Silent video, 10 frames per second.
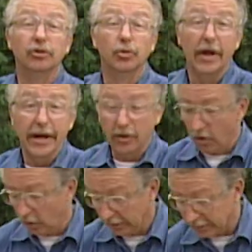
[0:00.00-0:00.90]
a drain
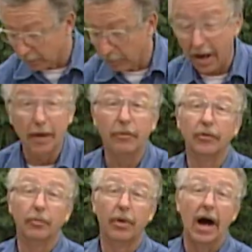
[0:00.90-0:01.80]
hole in the bottom of
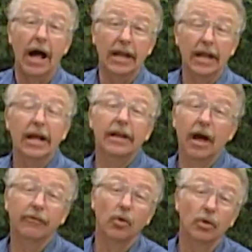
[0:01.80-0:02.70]
your pot.
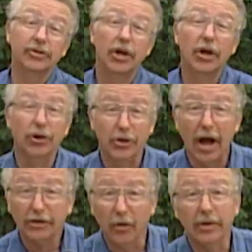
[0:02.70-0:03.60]
Now, of course, you're
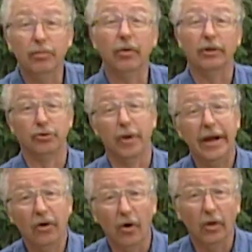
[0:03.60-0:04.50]
not going to put a
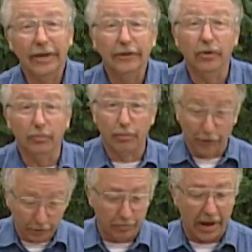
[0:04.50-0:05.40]
drain hole in your
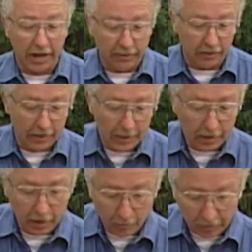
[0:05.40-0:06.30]
bird bath,
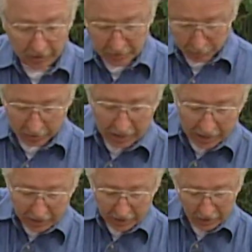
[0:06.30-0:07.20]
but in the
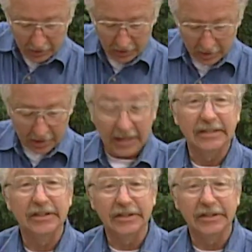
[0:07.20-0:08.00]
pot, it's a